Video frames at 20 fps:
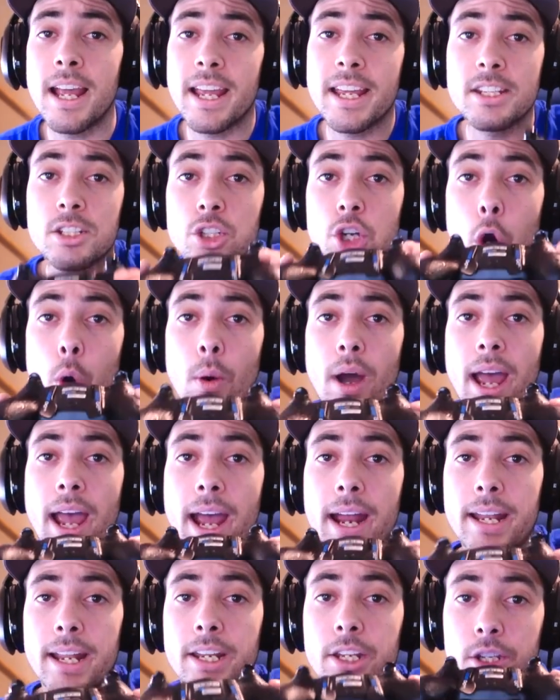is go
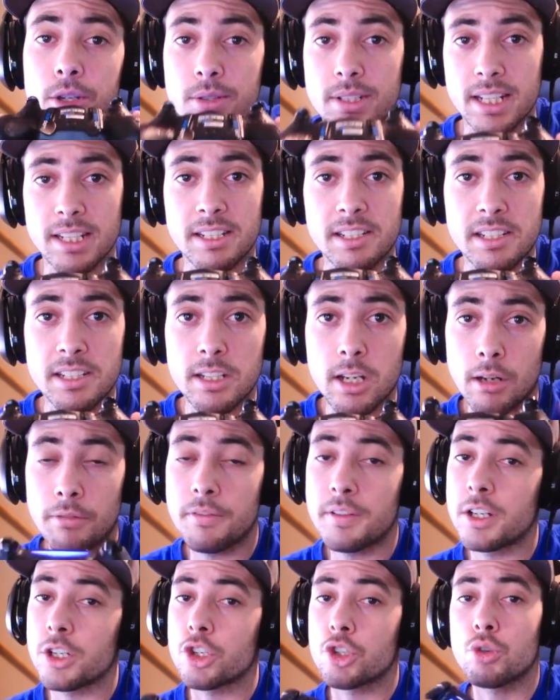ahead and use a
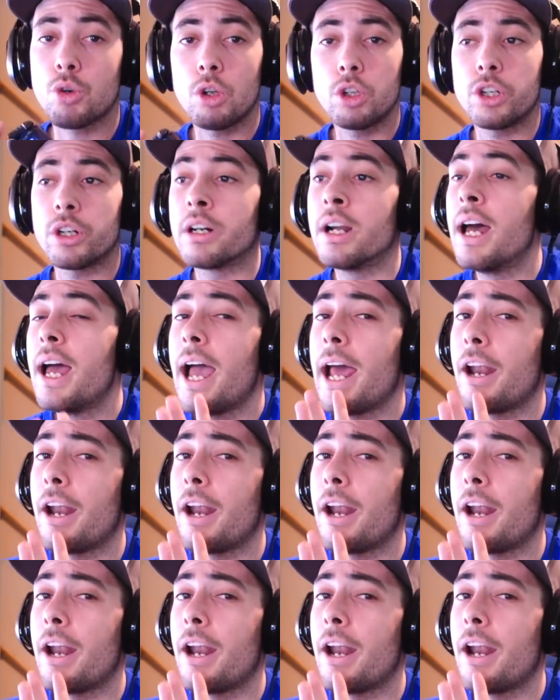SCUF controller,